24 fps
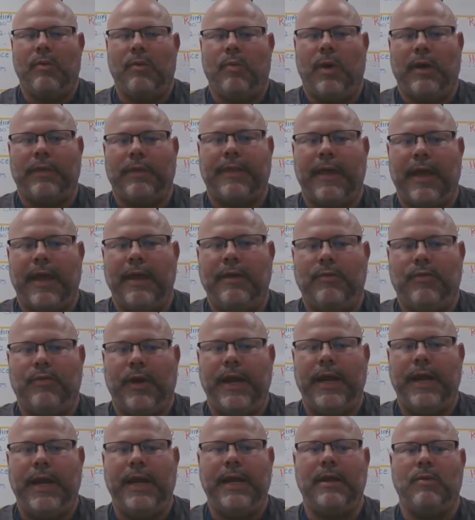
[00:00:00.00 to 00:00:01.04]
what they
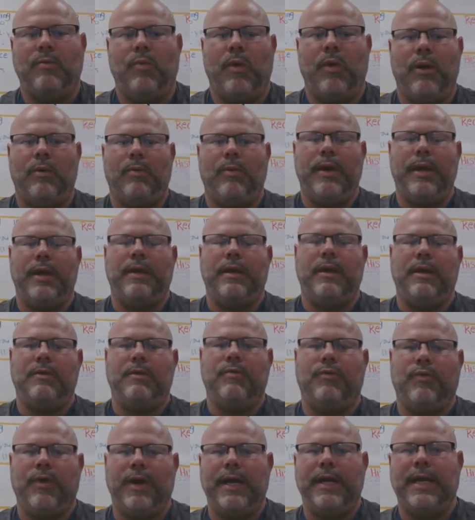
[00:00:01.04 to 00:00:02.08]
read and what we
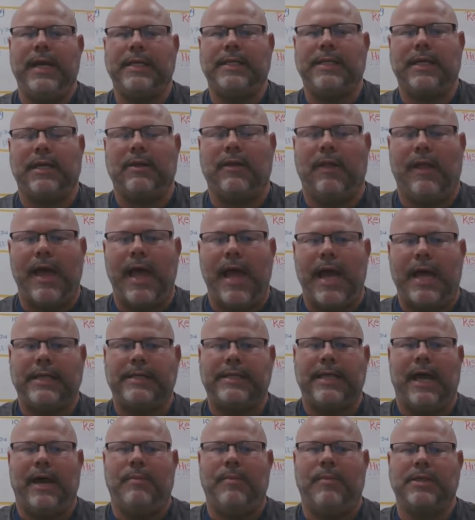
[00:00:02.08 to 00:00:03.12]
read as a
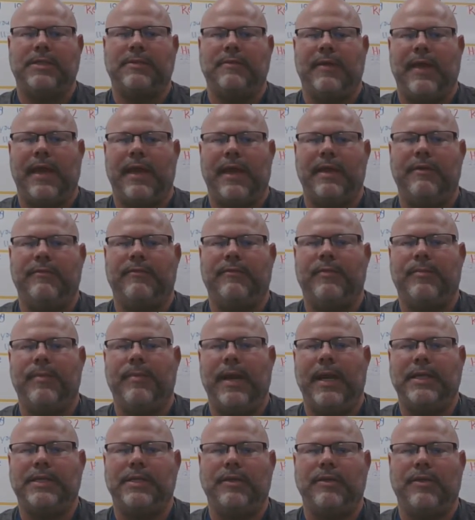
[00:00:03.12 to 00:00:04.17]
class, how much of that
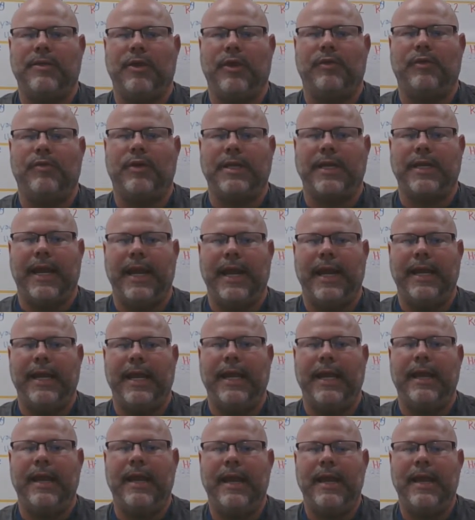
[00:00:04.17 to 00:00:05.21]
information they're
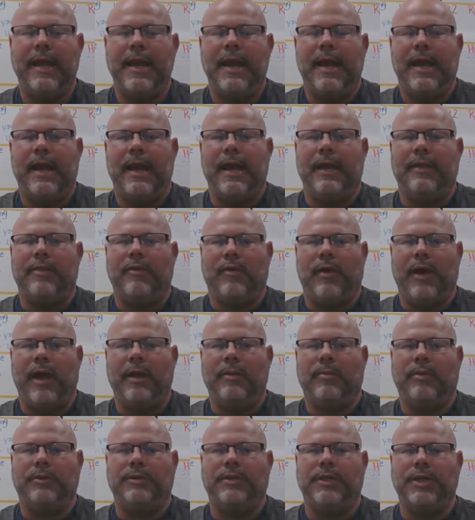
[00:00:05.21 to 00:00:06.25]
retaining, and they're
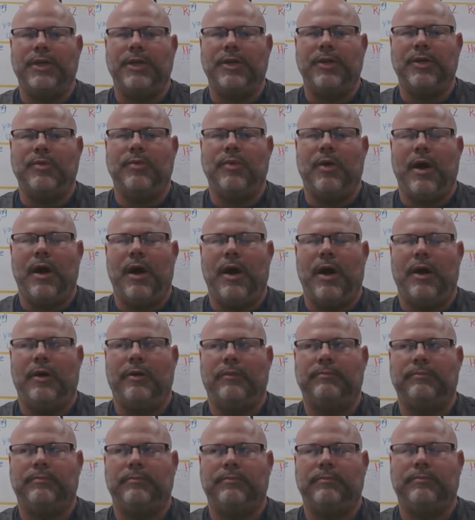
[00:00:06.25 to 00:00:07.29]
able to
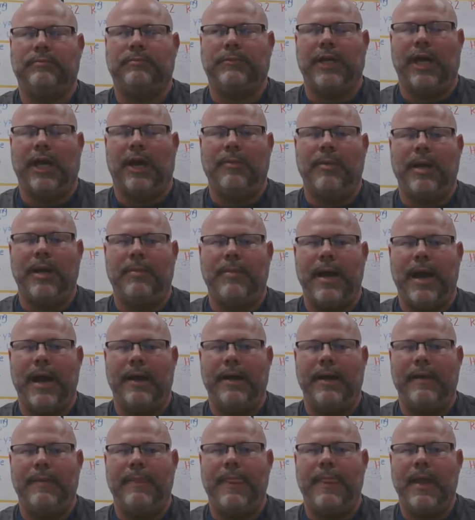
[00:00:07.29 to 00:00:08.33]
tell me about
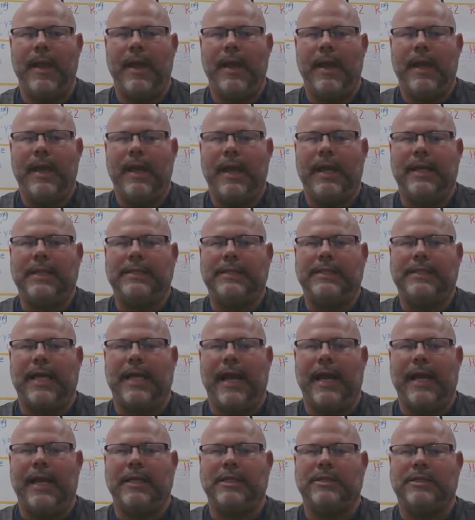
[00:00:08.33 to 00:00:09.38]
it. In
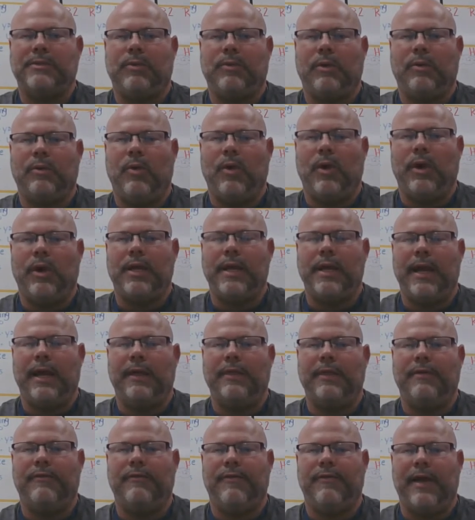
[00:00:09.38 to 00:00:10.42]
science, we're working
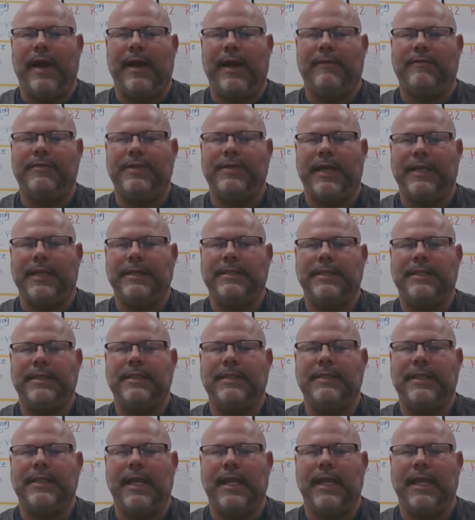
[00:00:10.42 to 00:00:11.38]
on the five senses,